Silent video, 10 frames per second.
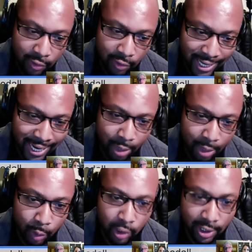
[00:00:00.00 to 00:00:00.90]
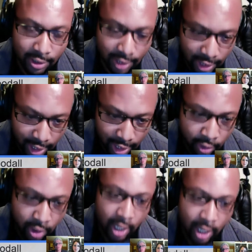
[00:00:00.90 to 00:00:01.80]
night we will get together,
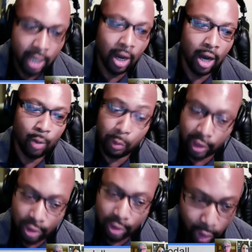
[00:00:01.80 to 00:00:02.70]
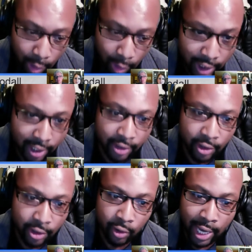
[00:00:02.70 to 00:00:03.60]
we will enjoy one
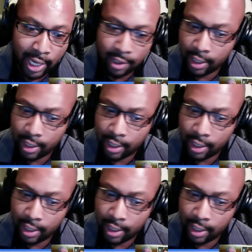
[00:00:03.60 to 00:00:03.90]
another, and